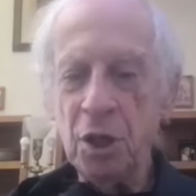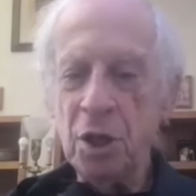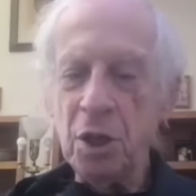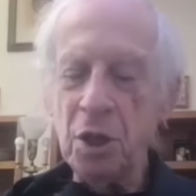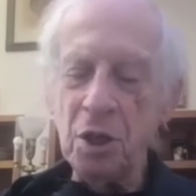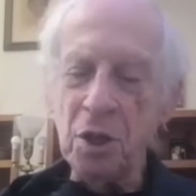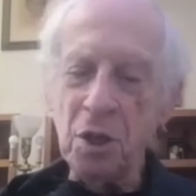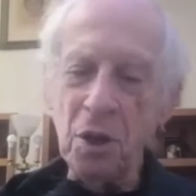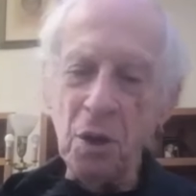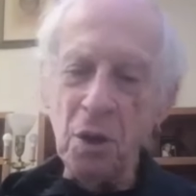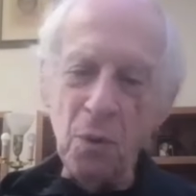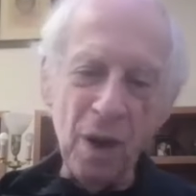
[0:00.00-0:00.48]

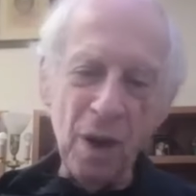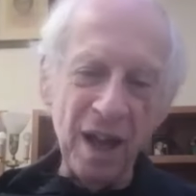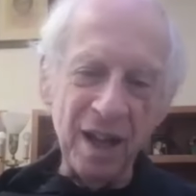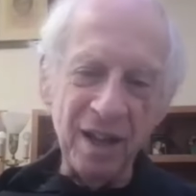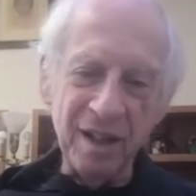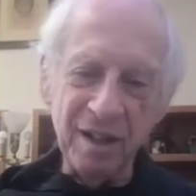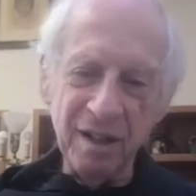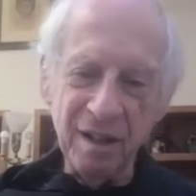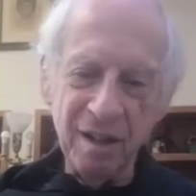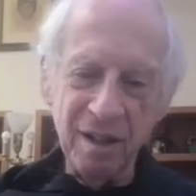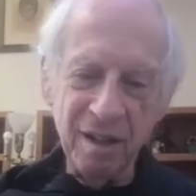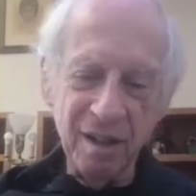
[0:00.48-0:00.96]
you know
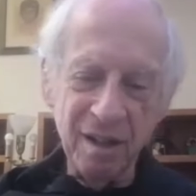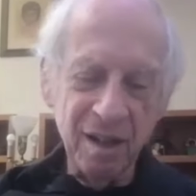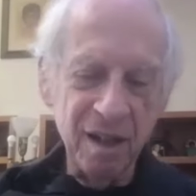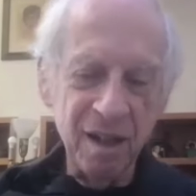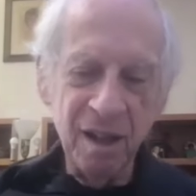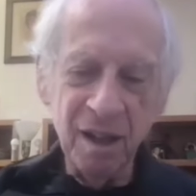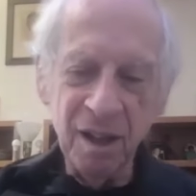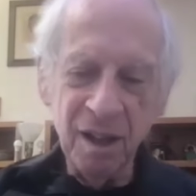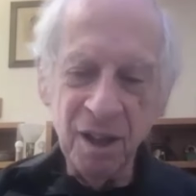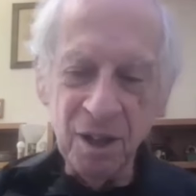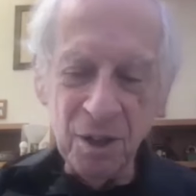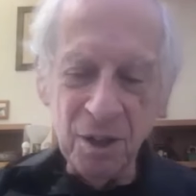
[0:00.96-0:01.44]
what?
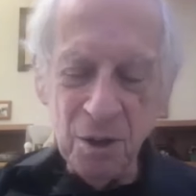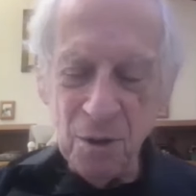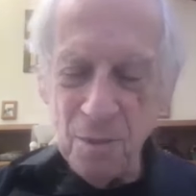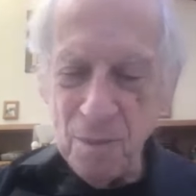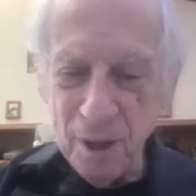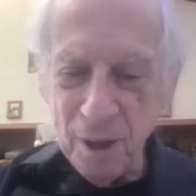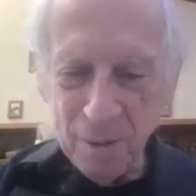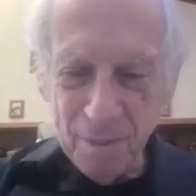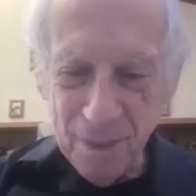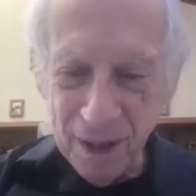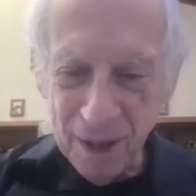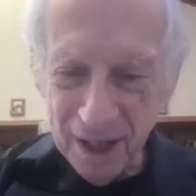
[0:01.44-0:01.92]
You don't
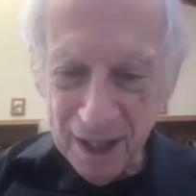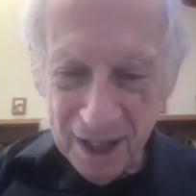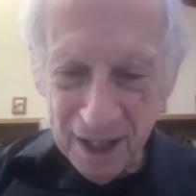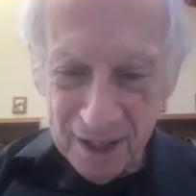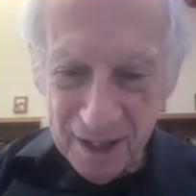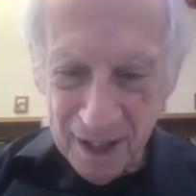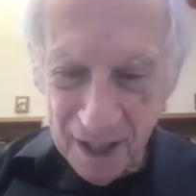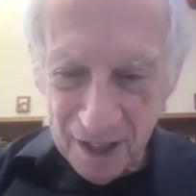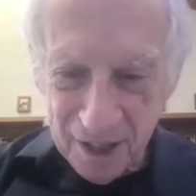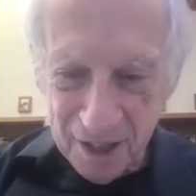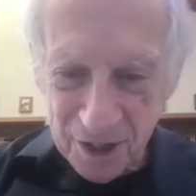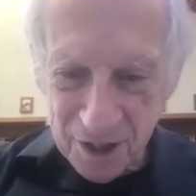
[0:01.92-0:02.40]
make money on
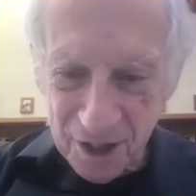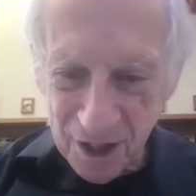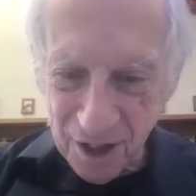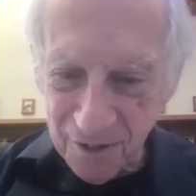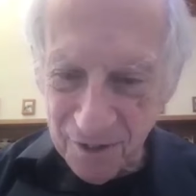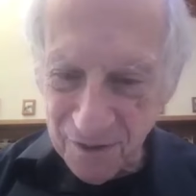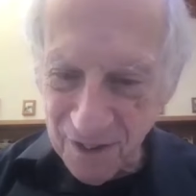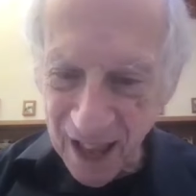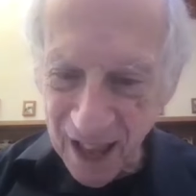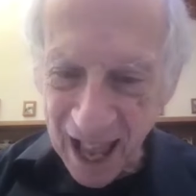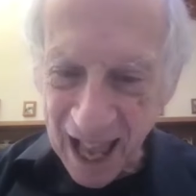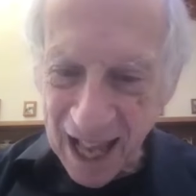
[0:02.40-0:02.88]
that
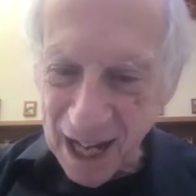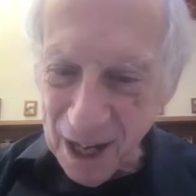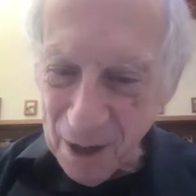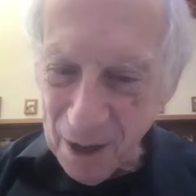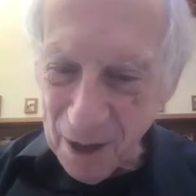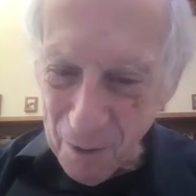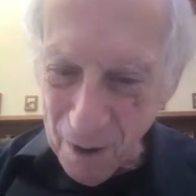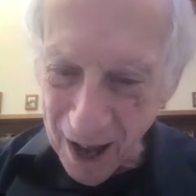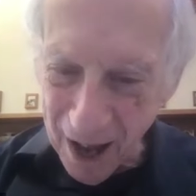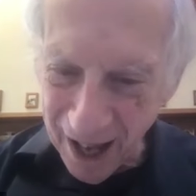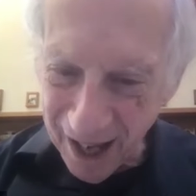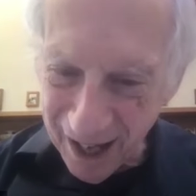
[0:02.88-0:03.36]
stuff
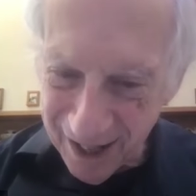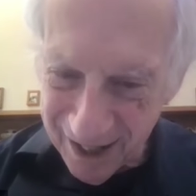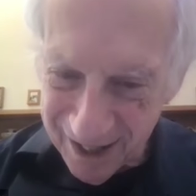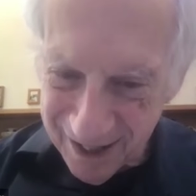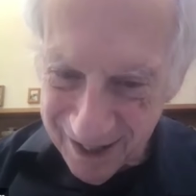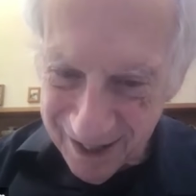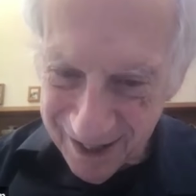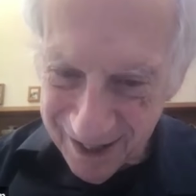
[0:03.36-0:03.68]
anyway.